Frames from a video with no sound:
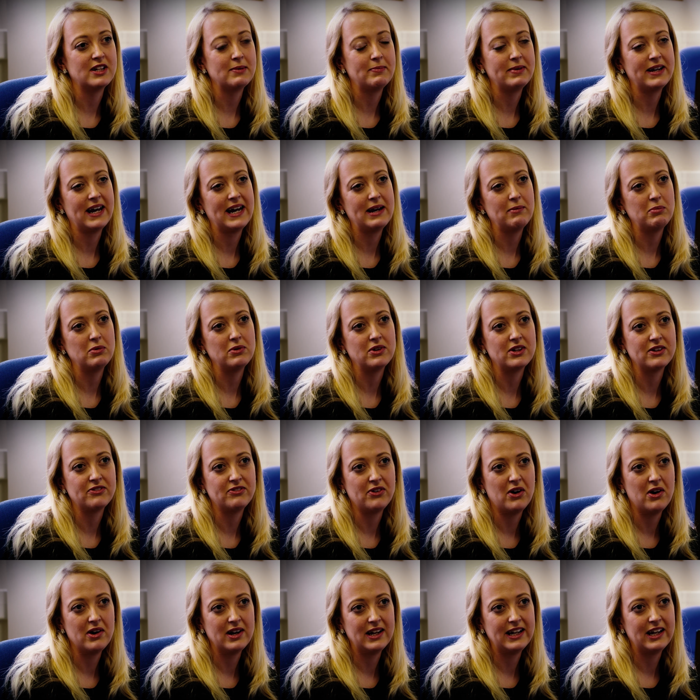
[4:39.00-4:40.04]
to be able to
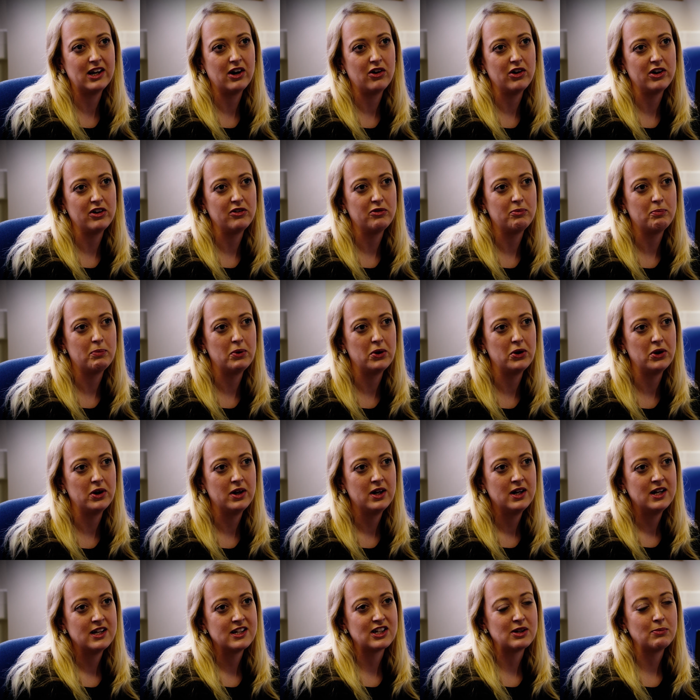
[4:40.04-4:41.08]
finally kind of put
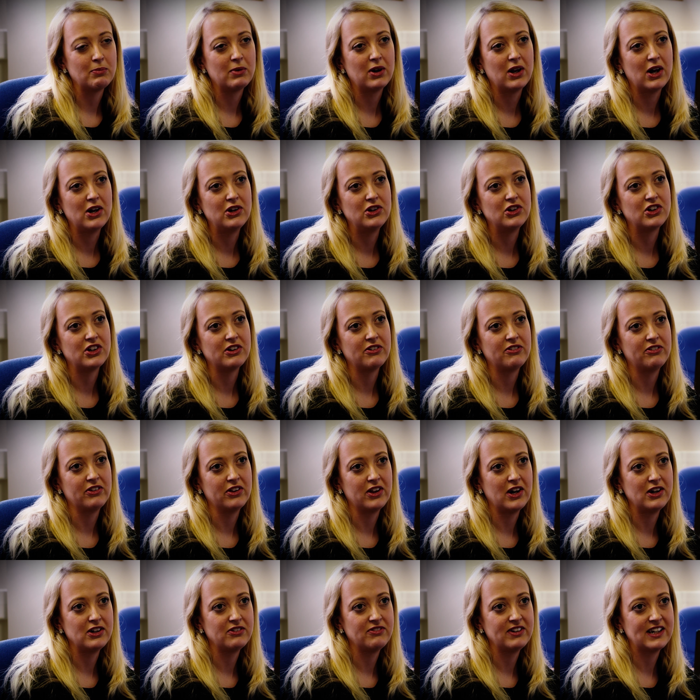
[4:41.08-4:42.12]
some closure for
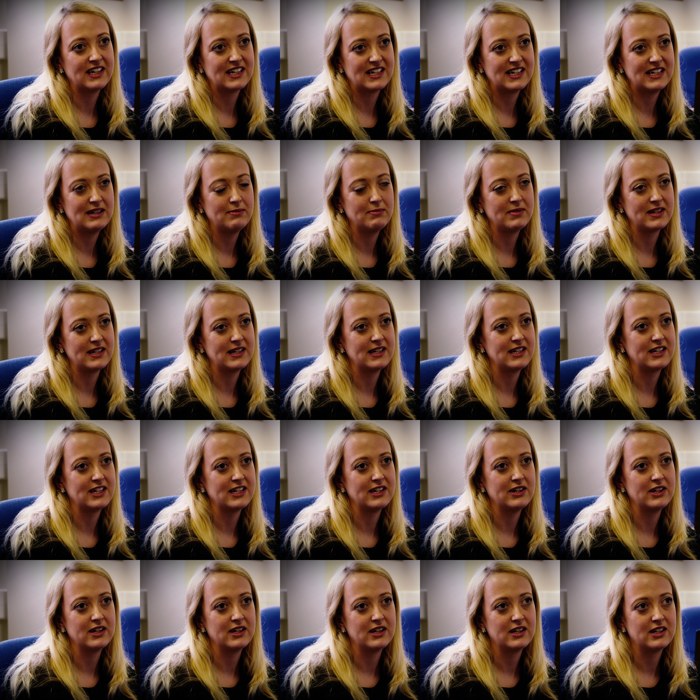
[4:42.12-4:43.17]
those victims and
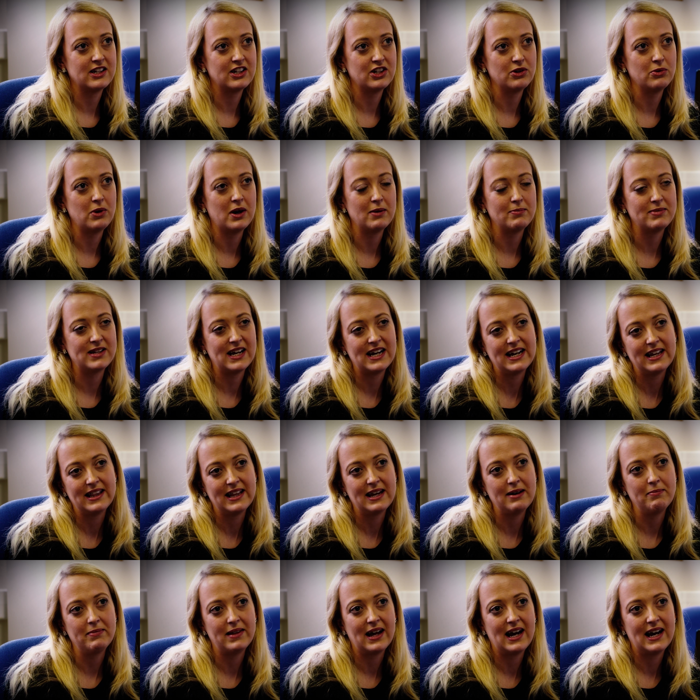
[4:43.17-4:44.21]
to update
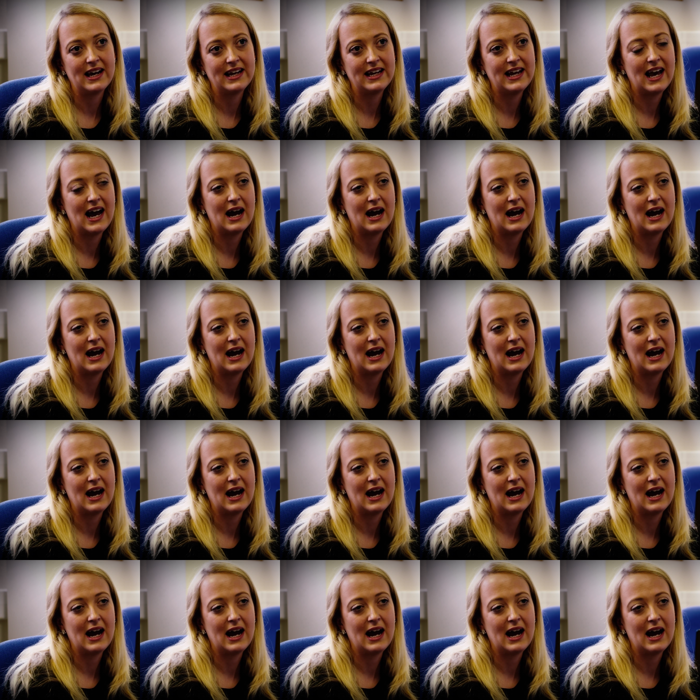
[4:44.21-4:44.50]
them that he